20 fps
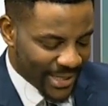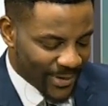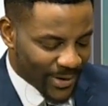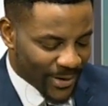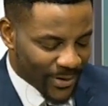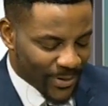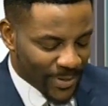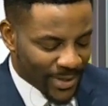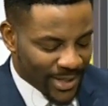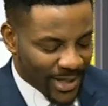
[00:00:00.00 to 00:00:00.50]
Now
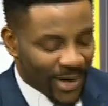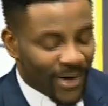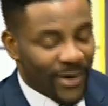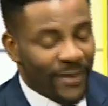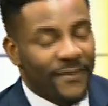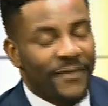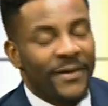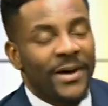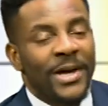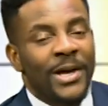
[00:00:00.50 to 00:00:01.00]
we're going to be kicking
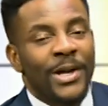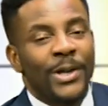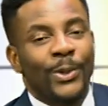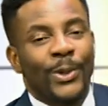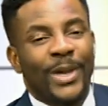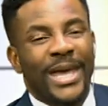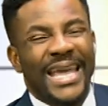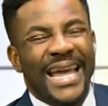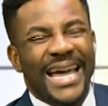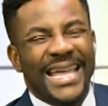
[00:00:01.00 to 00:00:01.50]
off
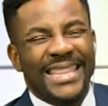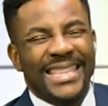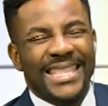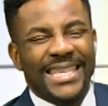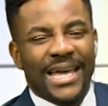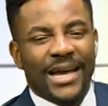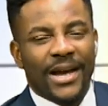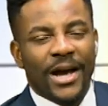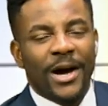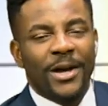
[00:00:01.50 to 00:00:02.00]
looking at
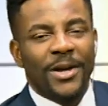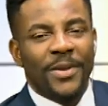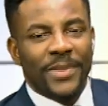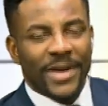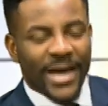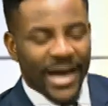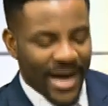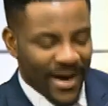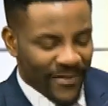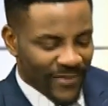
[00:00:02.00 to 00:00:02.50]
the
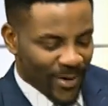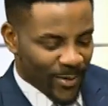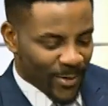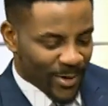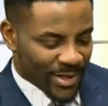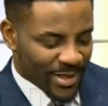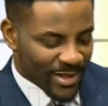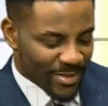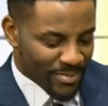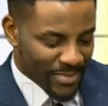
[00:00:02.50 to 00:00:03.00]
economy. I have here
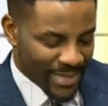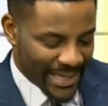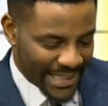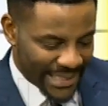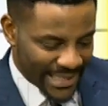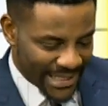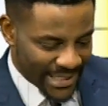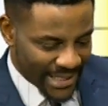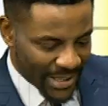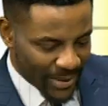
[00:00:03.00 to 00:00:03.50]
with me
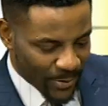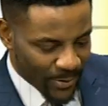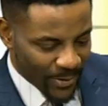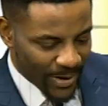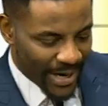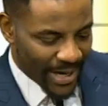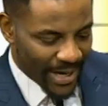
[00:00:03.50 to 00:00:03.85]
Seun